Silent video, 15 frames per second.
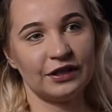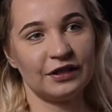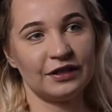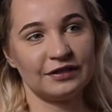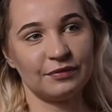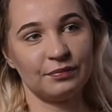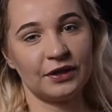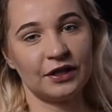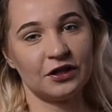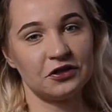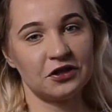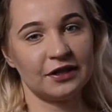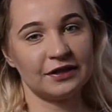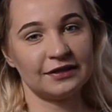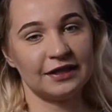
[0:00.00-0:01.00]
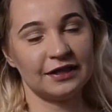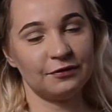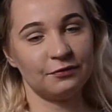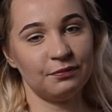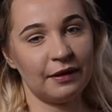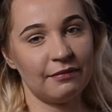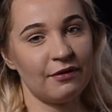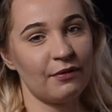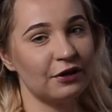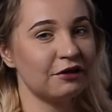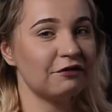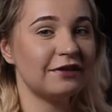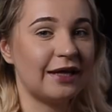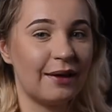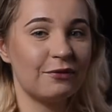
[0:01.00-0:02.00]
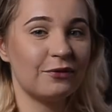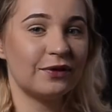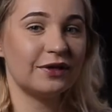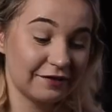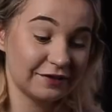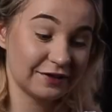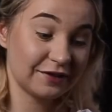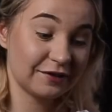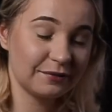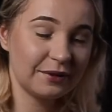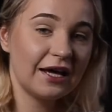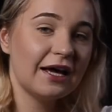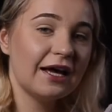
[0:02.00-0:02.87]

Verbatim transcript: there is a bigger chance that maybe one of them will have some